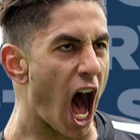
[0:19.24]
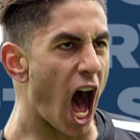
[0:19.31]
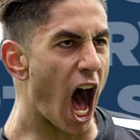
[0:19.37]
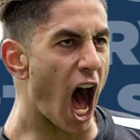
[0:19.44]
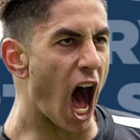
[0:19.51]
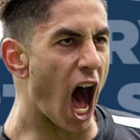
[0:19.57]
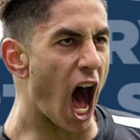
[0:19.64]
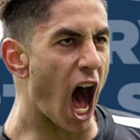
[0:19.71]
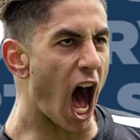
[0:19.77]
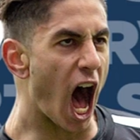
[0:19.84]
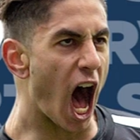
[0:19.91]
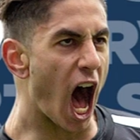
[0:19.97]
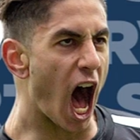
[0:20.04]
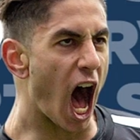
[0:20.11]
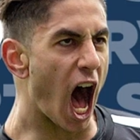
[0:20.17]

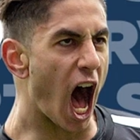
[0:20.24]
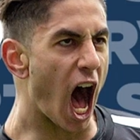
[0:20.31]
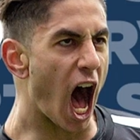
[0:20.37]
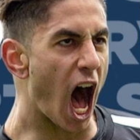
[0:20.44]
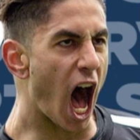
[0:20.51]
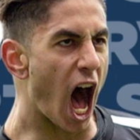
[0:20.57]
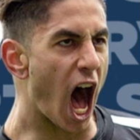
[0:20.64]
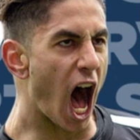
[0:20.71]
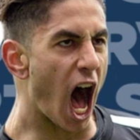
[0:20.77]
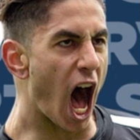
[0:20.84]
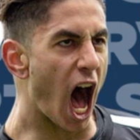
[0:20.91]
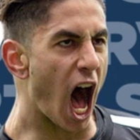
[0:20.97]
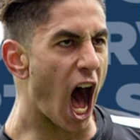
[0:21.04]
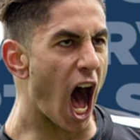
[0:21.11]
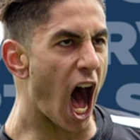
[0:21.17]

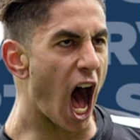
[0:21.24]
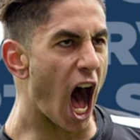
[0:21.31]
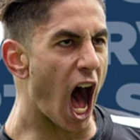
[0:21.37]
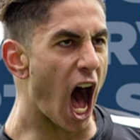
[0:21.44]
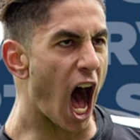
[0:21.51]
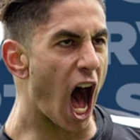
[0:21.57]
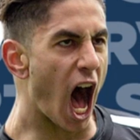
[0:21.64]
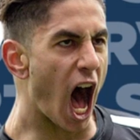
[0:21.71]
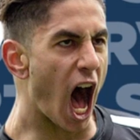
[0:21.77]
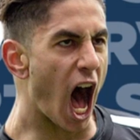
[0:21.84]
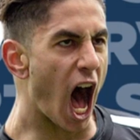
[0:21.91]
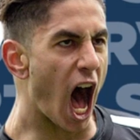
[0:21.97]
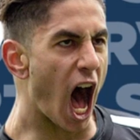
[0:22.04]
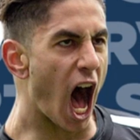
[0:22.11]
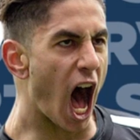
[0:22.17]

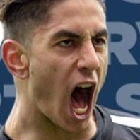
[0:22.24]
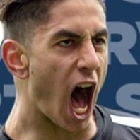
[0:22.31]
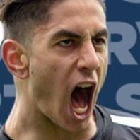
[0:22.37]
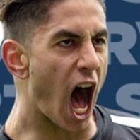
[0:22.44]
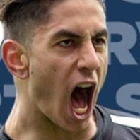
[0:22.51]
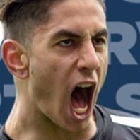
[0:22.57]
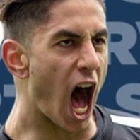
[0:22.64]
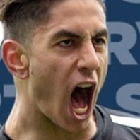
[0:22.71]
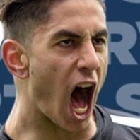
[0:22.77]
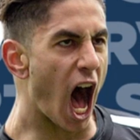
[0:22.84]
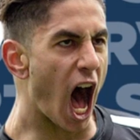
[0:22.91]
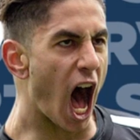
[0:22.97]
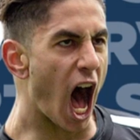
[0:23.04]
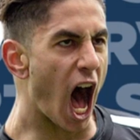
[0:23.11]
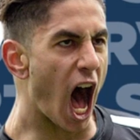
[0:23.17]

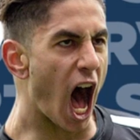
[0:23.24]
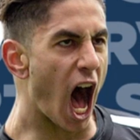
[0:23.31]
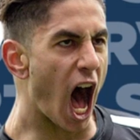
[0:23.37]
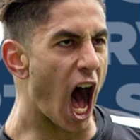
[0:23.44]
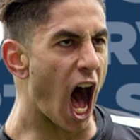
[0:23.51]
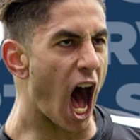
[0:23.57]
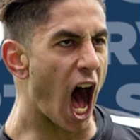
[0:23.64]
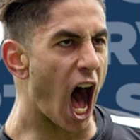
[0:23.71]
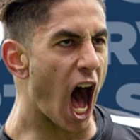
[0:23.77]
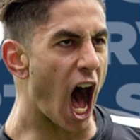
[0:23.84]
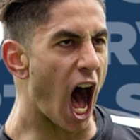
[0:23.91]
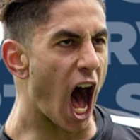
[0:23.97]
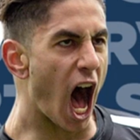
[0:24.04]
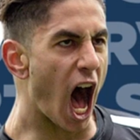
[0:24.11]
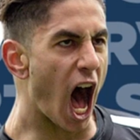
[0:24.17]

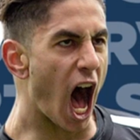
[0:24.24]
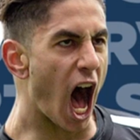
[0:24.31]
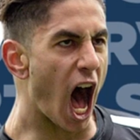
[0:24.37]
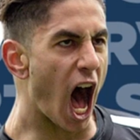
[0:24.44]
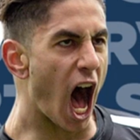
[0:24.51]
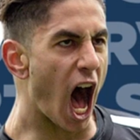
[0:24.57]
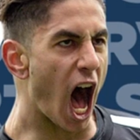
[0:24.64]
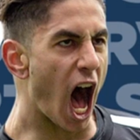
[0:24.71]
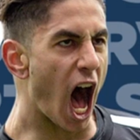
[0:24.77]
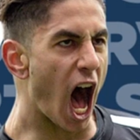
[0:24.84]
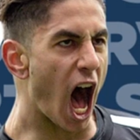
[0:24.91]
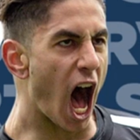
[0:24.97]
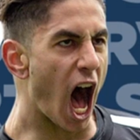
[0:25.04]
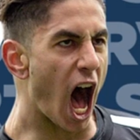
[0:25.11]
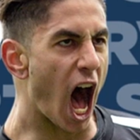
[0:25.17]

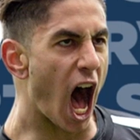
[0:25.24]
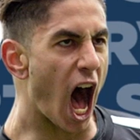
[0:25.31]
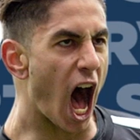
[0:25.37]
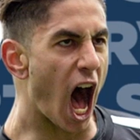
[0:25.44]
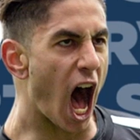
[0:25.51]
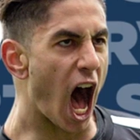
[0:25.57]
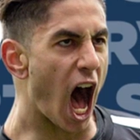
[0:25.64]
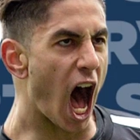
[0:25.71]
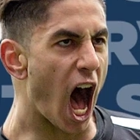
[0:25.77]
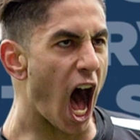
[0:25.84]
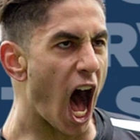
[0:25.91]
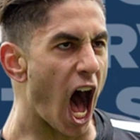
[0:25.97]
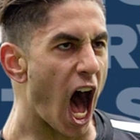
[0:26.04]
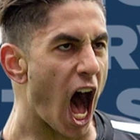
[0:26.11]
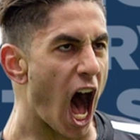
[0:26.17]

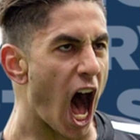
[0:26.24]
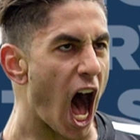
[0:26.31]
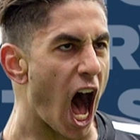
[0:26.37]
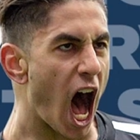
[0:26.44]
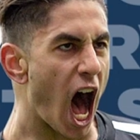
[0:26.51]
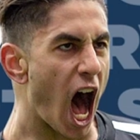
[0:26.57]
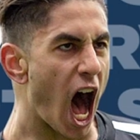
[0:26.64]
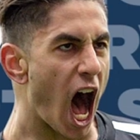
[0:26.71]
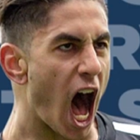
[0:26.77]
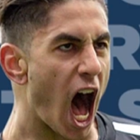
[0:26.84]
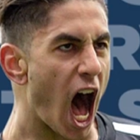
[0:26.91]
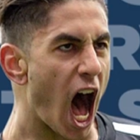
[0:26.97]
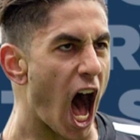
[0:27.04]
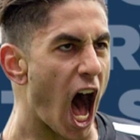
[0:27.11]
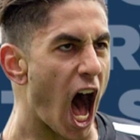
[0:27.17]
No words are spoken by the person on screen.